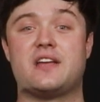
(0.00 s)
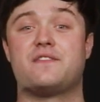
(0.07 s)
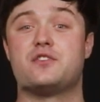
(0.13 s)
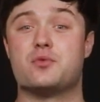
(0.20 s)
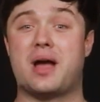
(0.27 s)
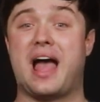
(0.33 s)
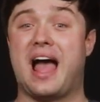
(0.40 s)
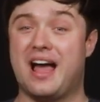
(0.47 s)

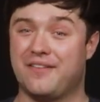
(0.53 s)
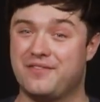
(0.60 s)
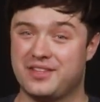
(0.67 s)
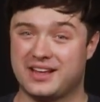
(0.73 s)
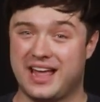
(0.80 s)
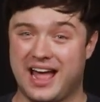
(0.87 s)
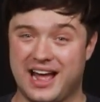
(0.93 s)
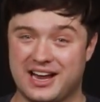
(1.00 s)
if you have
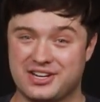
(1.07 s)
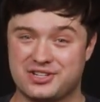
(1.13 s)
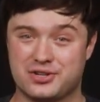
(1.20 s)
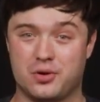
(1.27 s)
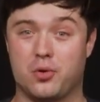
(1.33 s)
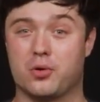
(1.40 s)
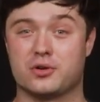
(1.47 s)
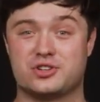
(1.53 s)
the
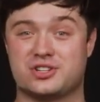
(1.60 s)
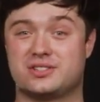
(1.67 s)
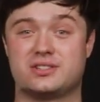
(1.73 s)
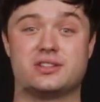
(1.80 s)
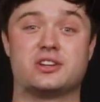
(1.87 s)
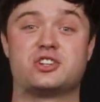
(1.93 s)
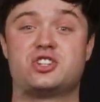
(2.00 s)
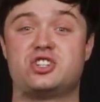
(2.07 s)
cash or
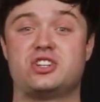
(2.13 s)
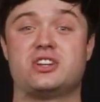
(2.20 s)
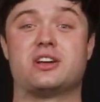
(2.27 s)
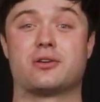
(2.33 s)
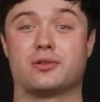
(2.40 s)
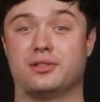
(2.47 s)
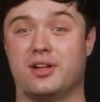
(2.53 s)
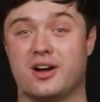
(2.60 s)
just the
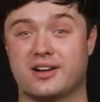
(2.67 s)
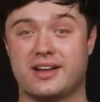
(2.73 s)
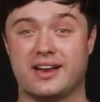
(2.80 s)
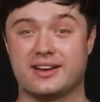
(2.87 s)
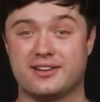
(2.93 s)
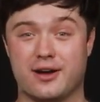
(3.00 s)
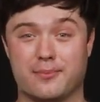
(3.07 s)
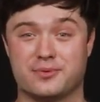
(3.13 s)
sheer luck
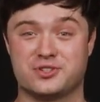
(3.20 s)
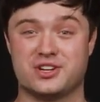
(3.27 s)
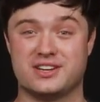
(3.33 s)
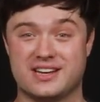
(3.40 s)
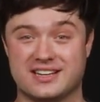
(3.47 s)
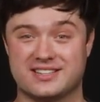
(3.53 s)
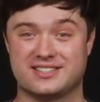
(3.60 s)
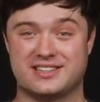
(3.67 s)
and
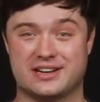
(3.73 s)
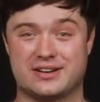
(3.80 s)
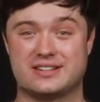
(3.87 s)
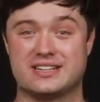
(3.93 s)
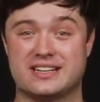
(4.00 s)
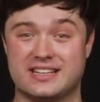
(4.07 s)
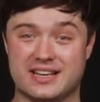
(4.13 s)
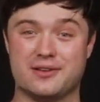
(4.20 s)
gumption necessary
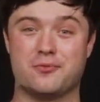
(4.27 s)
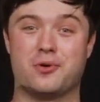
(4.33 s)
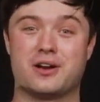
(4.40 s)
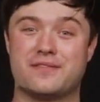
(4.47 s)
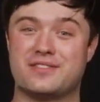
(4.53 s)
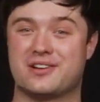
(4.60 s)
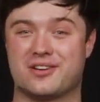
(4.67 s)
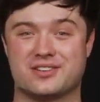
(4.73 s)
to get one of the